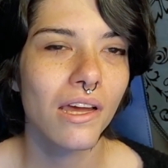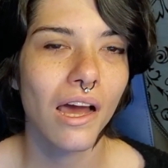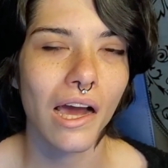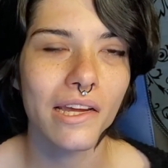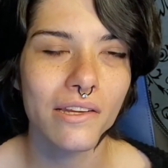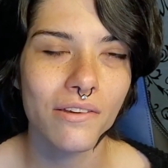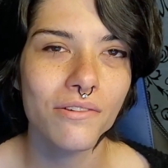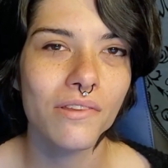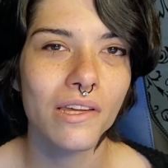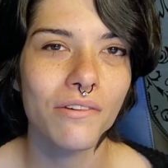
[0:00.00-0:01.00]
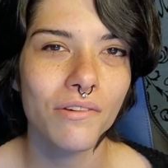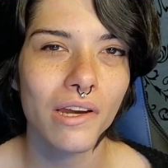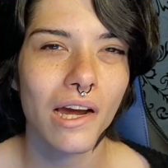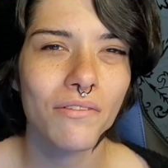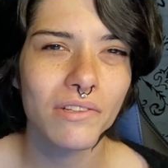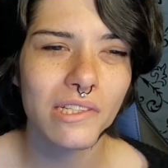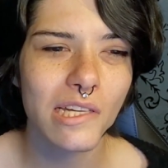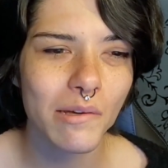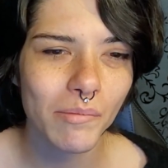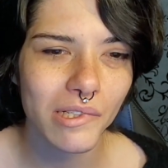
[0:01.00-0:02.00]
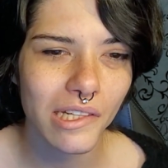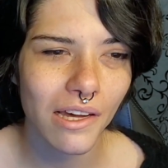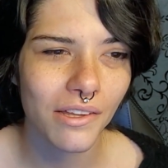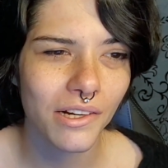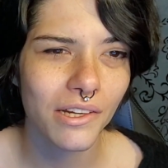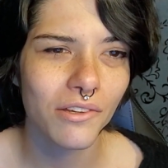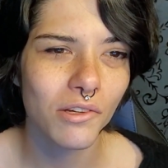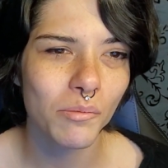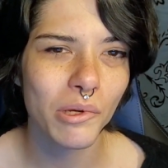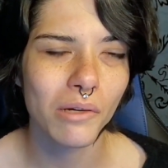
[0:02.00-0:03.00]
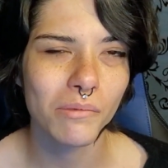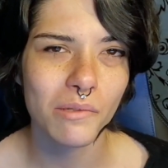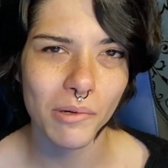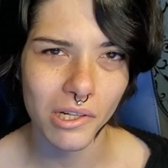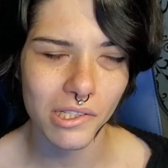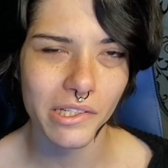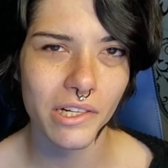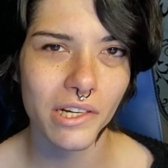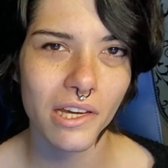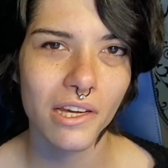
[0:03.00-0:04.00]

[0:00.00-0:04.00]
I knew that you could have a team together, you could become sponsored,